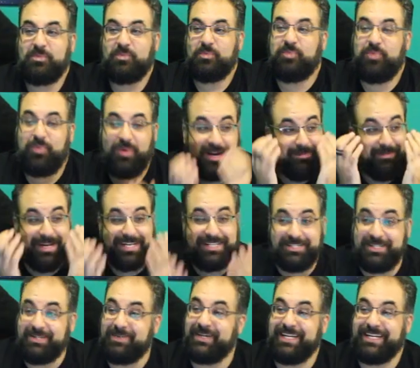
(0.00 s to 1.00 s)
What am I
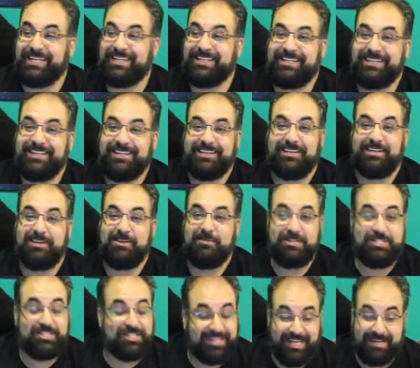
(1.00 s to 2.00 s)
doing? Would
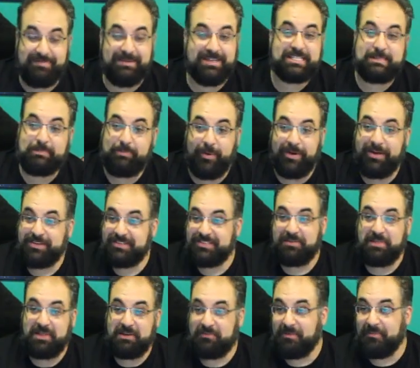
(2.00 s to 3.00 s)
you like me to spoil something
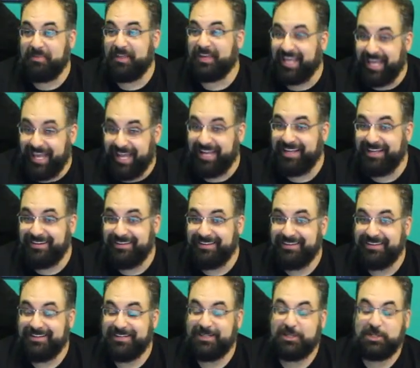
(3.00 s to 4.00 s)
from the canon?
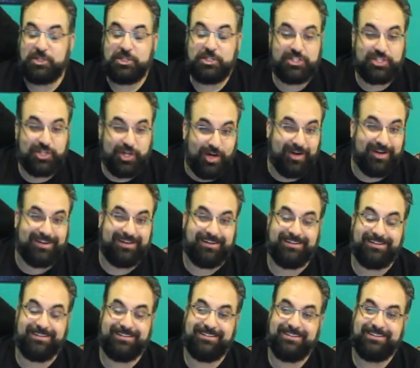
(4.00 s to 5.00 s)
Sure.
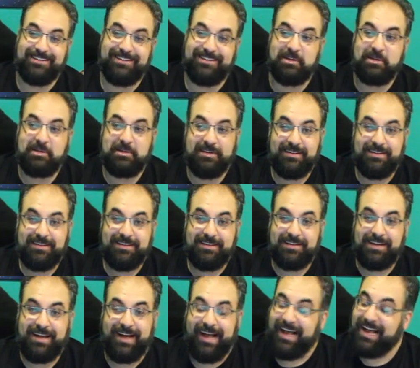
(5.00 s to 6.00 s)

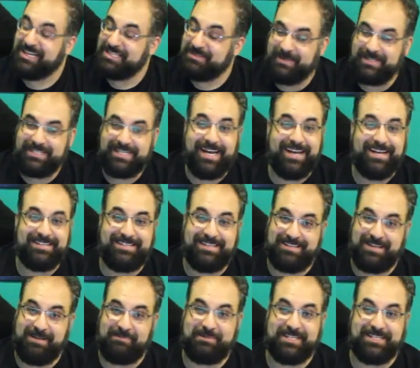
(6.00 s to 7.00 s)
Asmodeus is
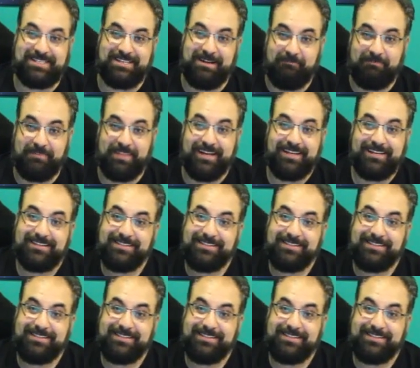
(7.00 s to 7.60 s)
up to something.